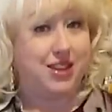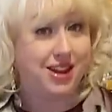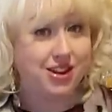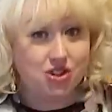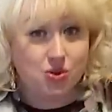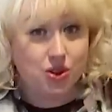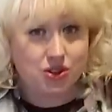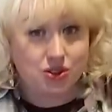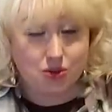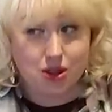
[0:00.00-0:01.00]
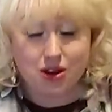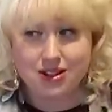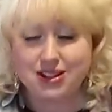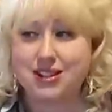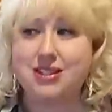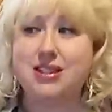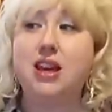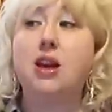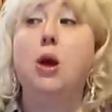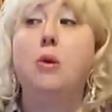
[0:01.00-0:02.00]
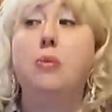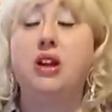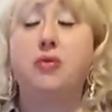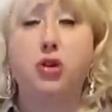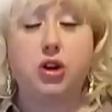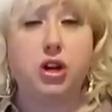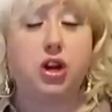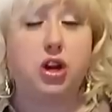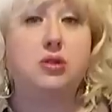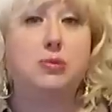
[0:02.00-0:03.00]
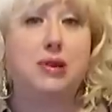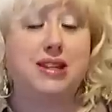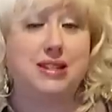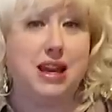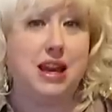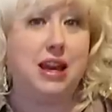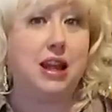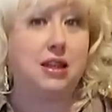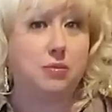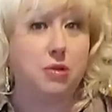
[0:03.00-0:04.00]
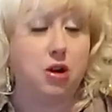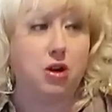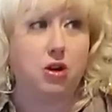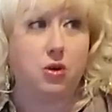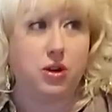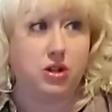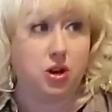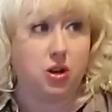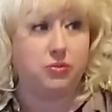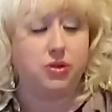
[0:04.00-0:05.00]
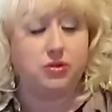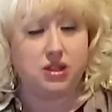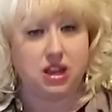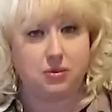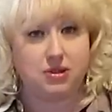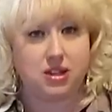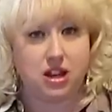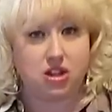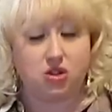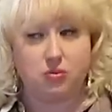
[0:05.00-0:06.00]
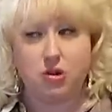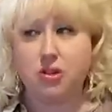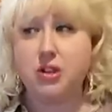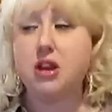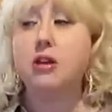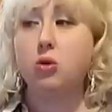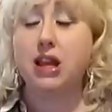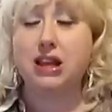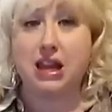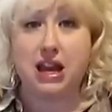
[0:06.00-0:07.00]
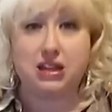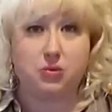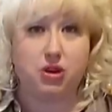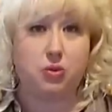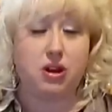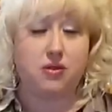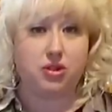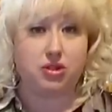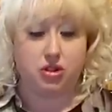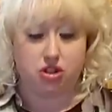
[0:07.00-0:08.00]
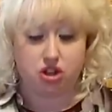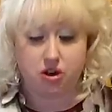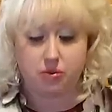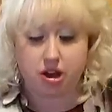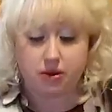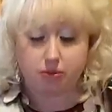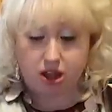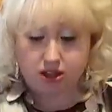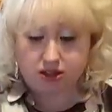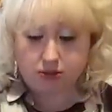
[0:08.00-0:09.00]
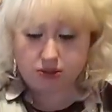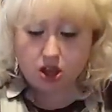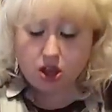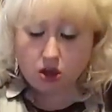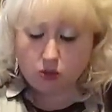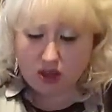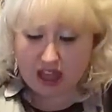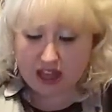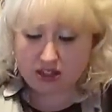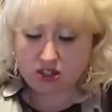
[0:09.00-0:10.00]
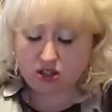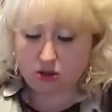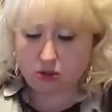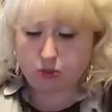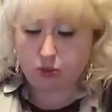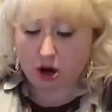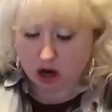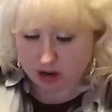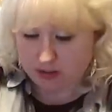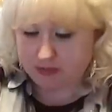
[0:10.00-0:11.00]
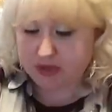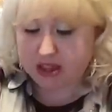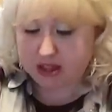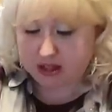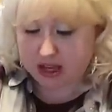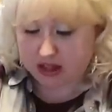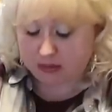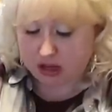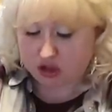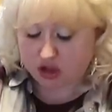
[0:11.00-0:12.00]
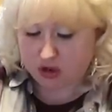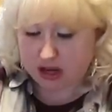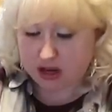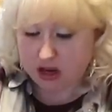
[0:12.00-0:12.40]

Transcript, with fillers: and enjoy the zoo there in D C. But if we're gonna go spend a day at the mall, going to all the museums, the National Mall there, or like last spring, whenever we saw the cherry blossoms, we had to park and then take the metro in.